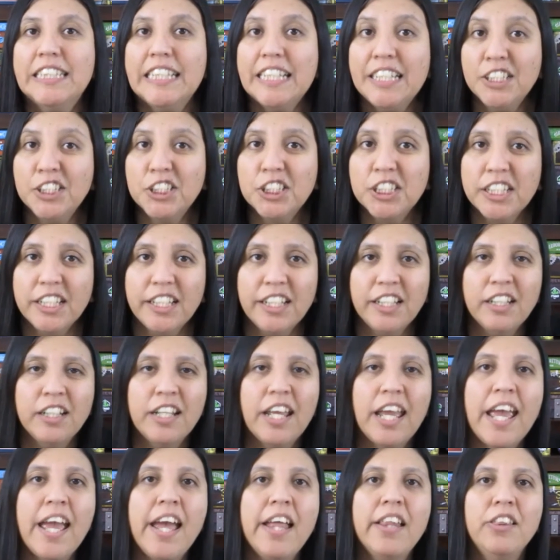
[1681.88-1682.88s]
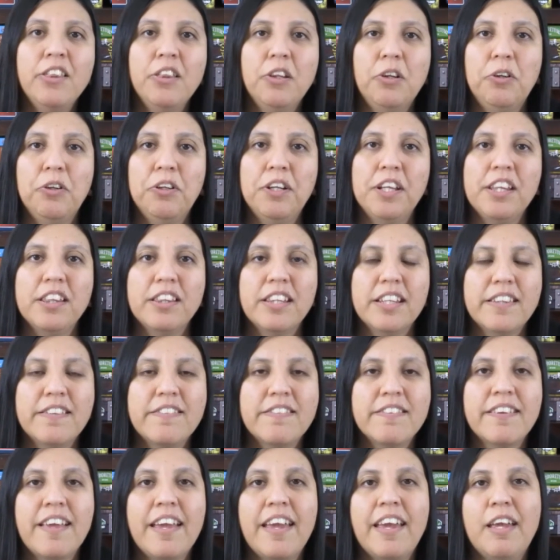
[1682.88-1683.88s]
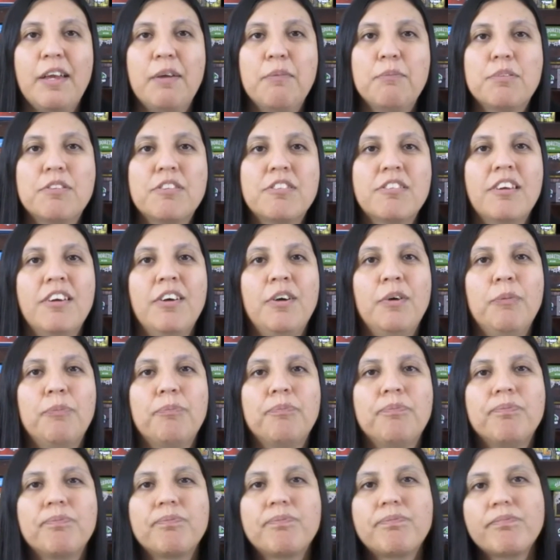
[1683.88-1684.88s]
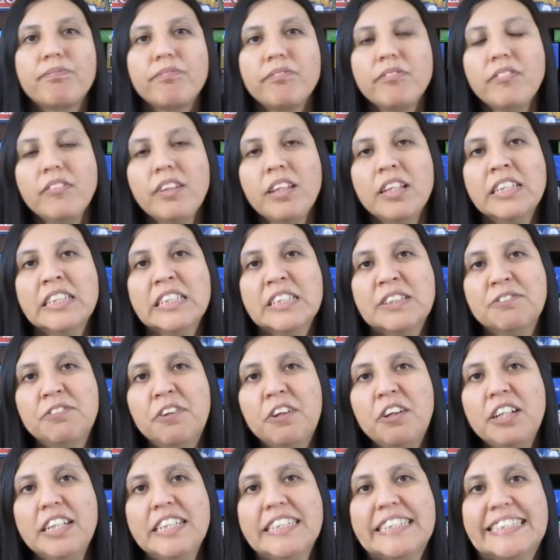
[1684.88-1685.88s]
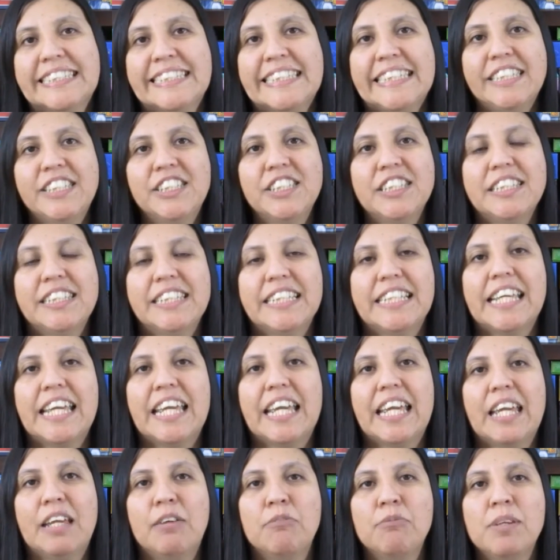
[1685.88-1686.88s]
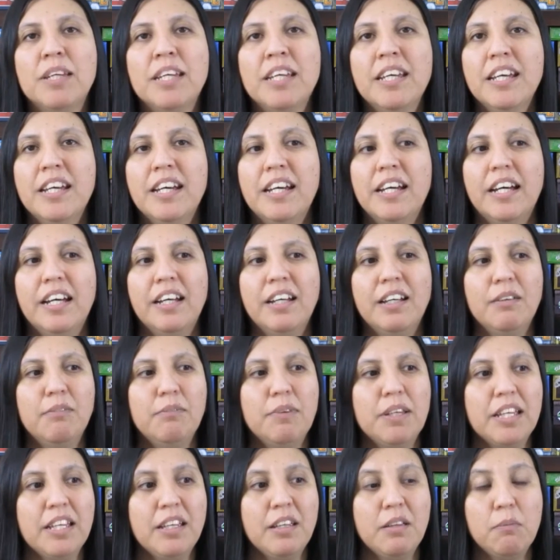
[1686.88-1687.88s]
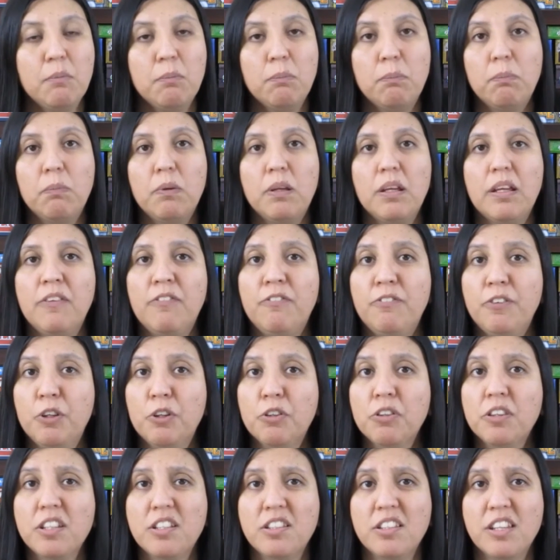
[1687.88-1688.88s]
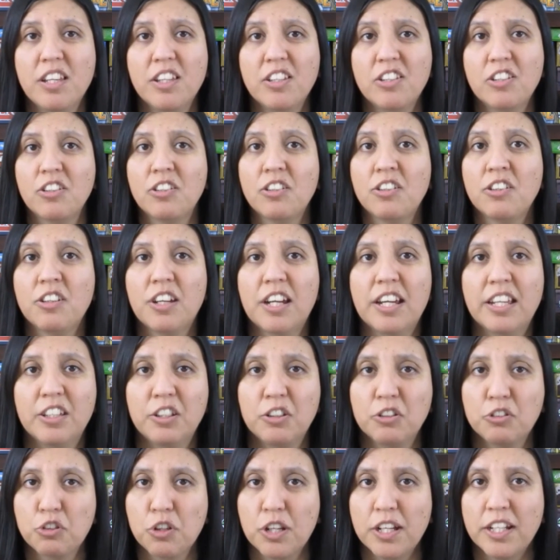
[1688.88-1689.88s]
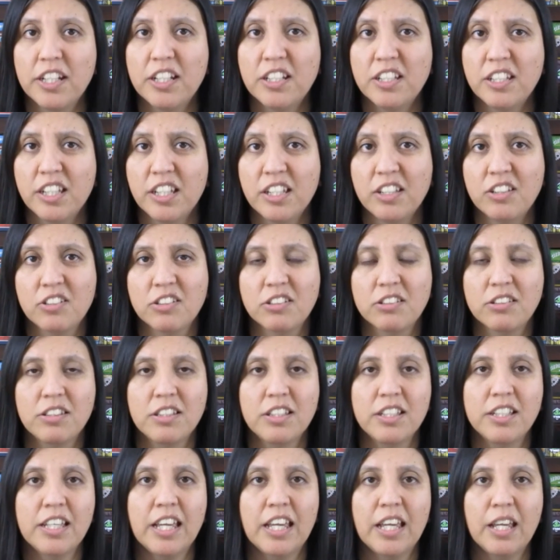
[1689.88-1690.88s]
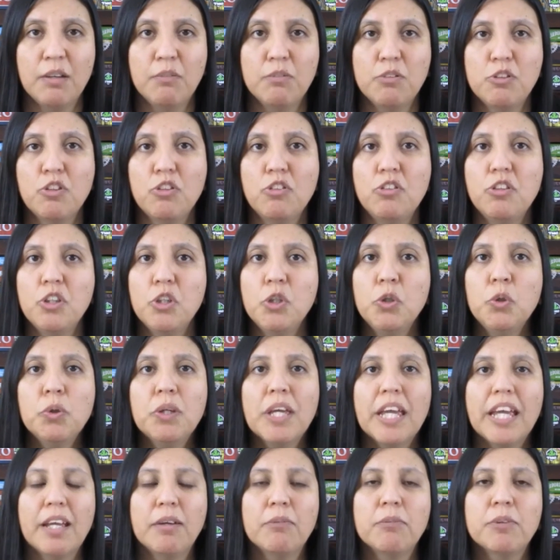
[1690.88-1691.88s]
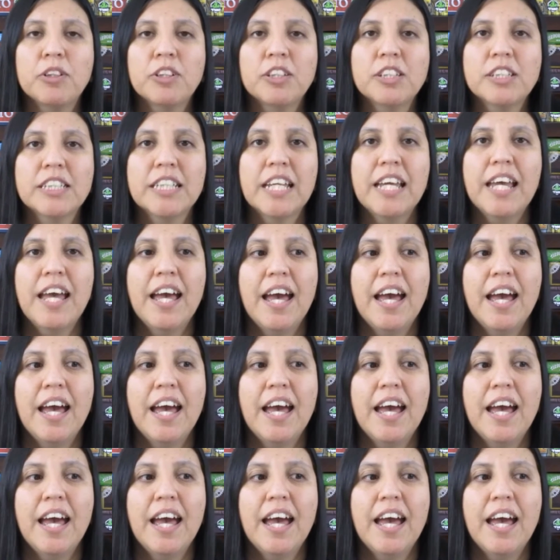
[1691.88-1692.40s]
teaching and learning this game. So as far as teaching the game, if you're the teacher and you're trying to teach the games to new gamers,